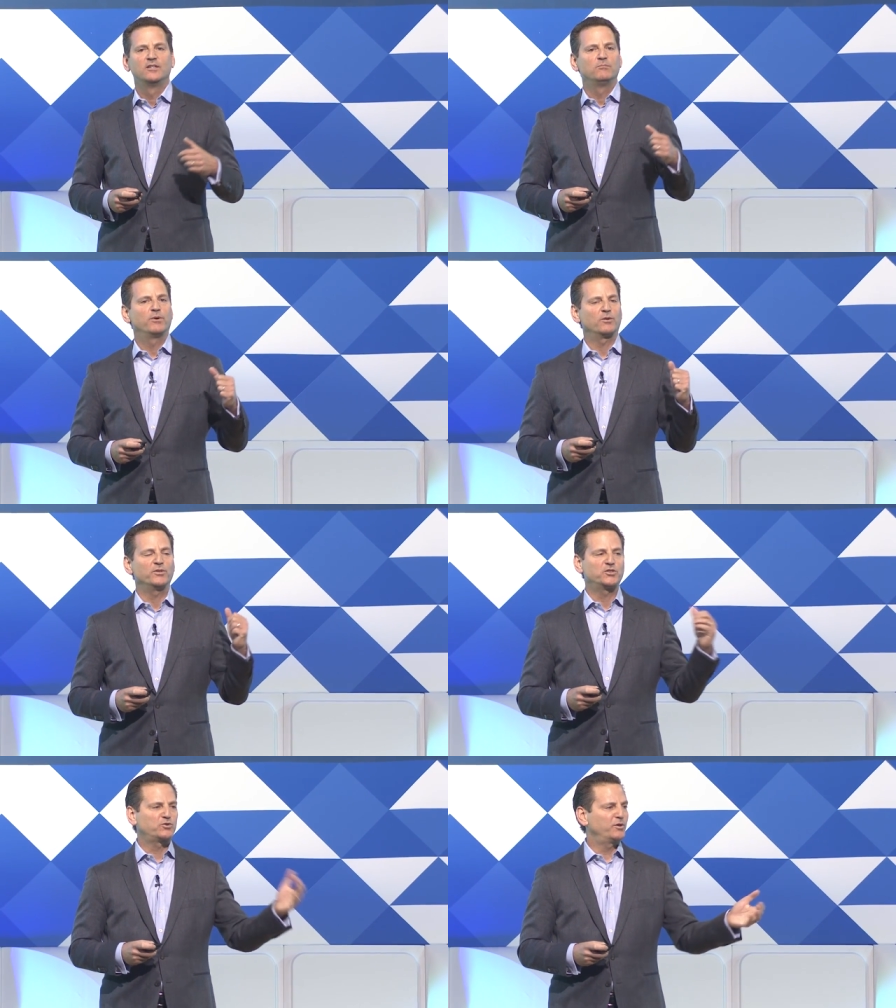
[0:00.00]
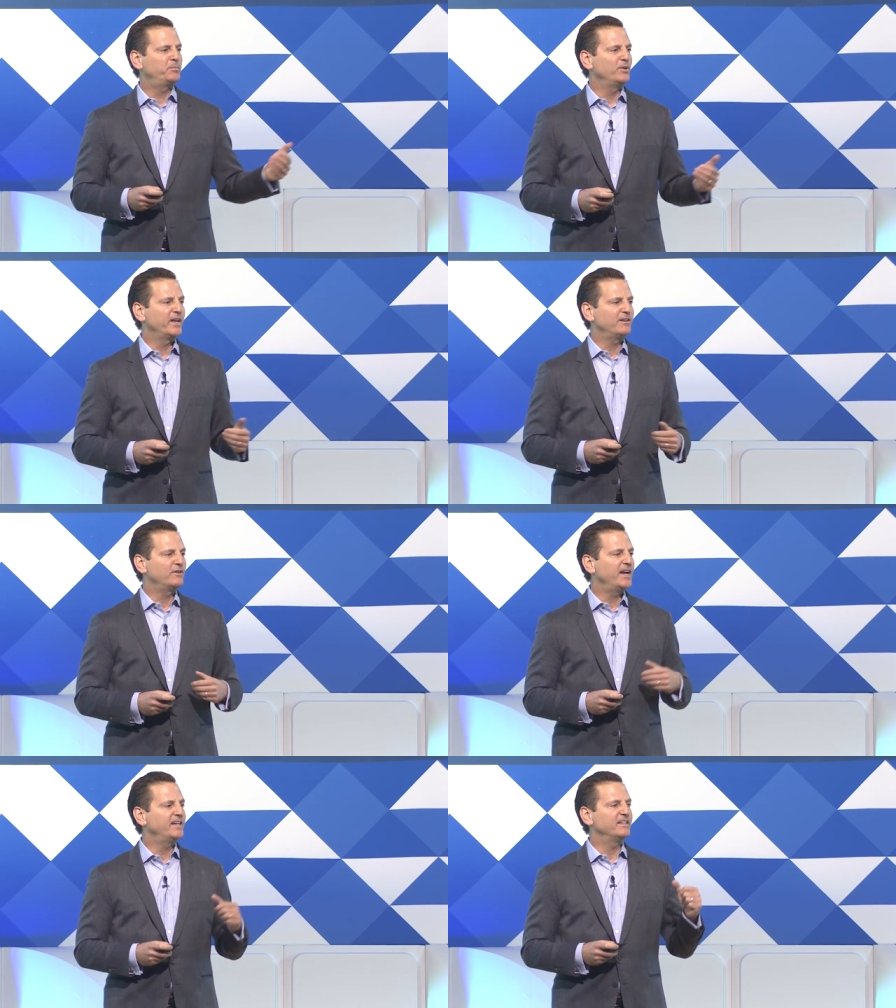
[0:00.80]
But it was AAA
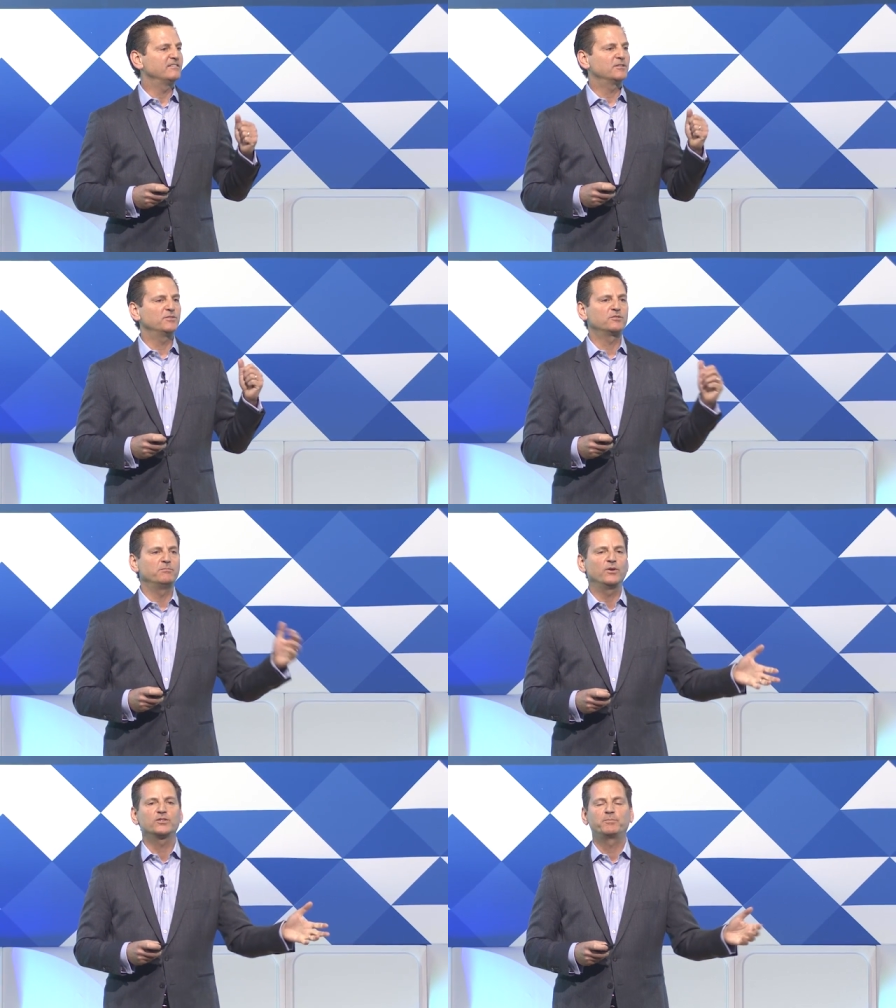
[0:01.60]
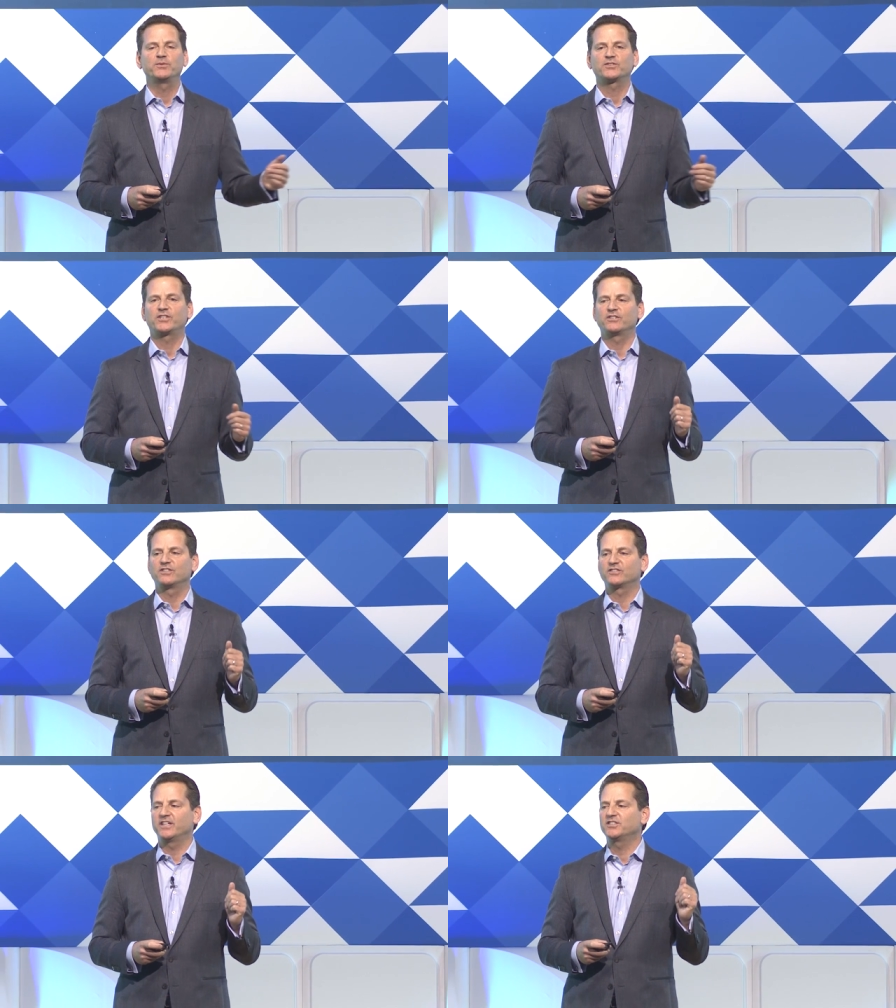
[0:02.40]
ratings, it was multiple
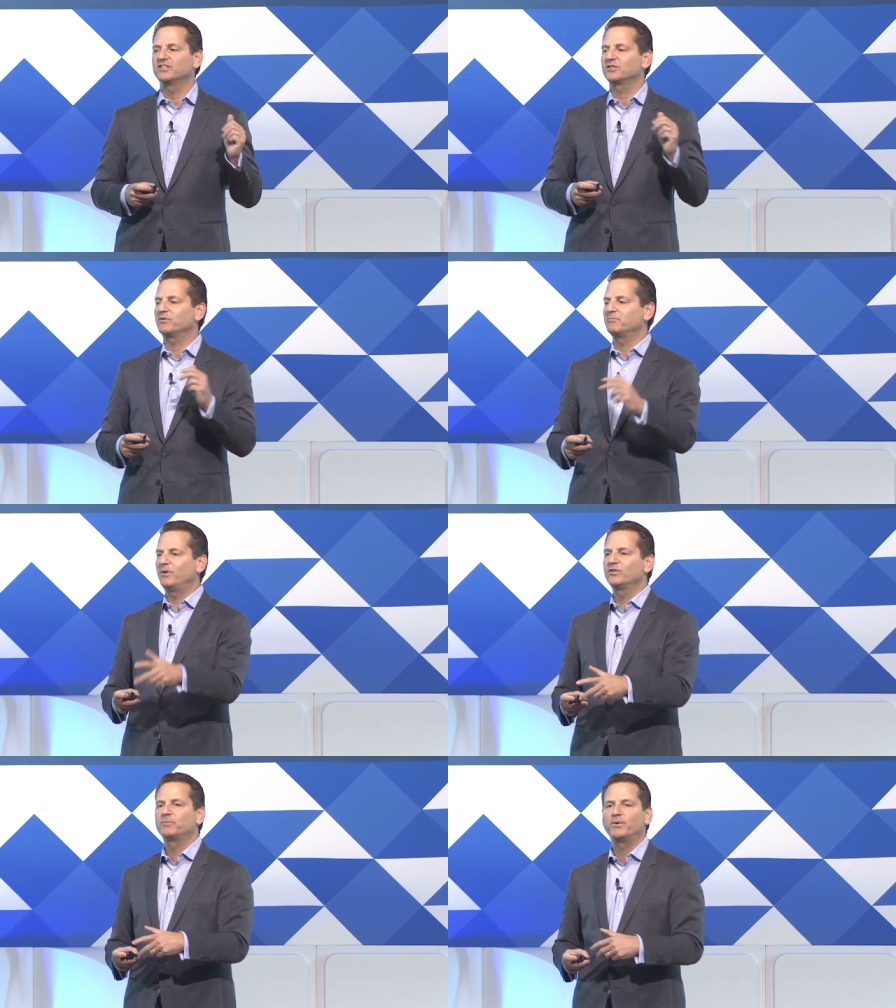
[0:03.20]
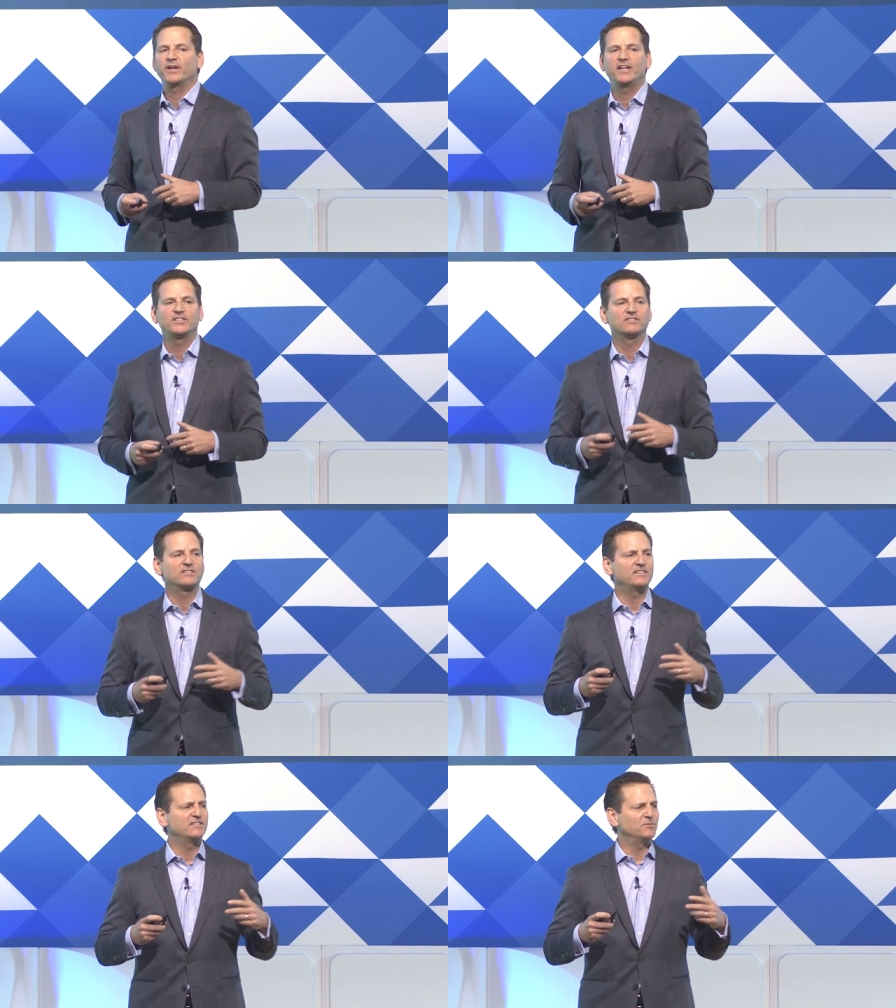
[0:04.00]
securitizations with multiple
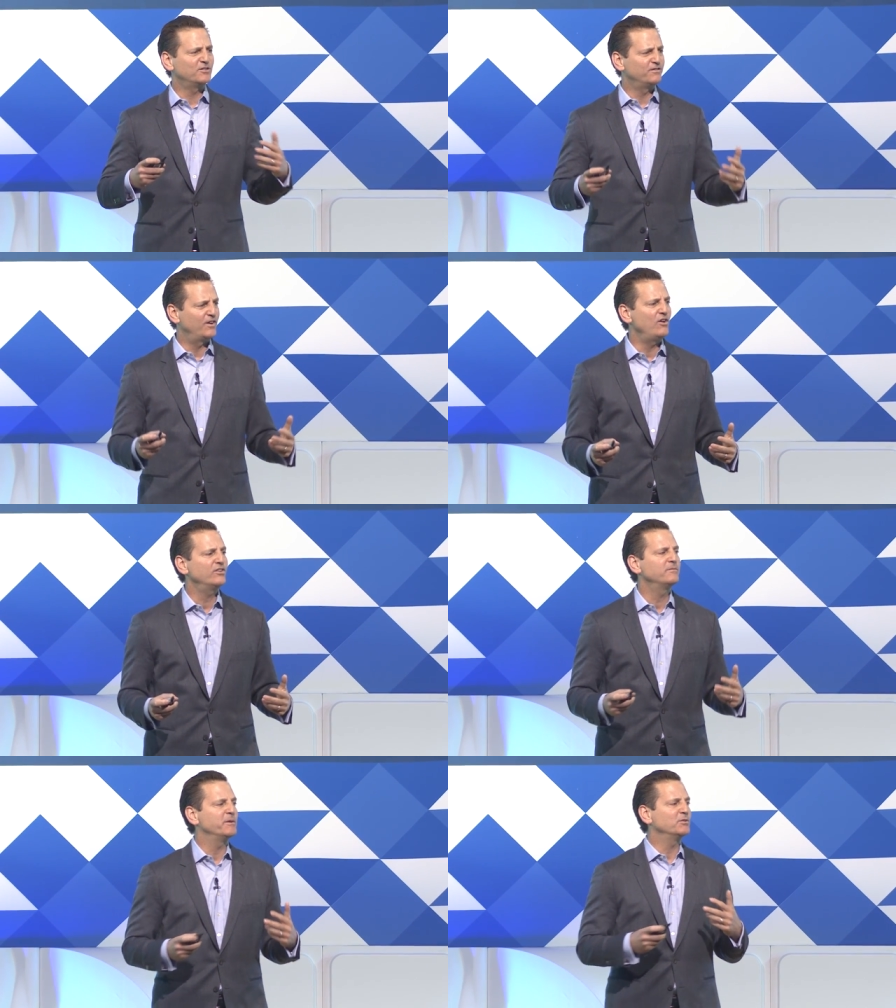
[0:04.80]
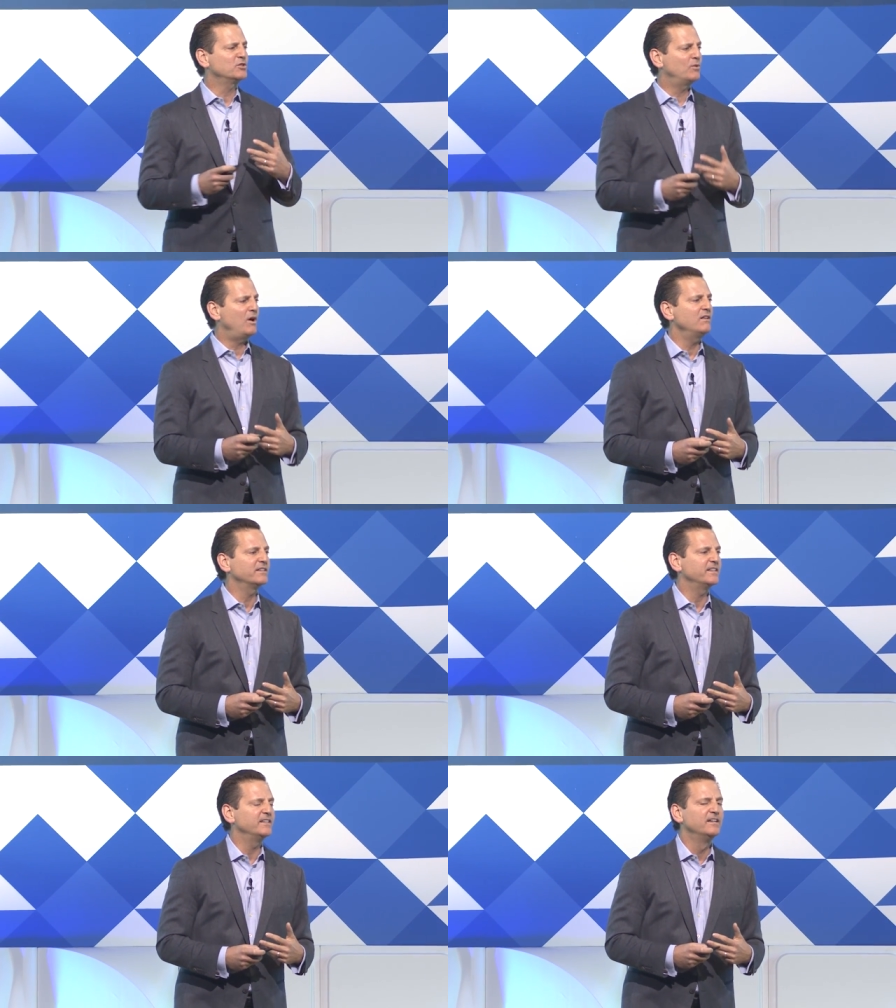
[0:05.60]
agencies, it was volume, it was quality,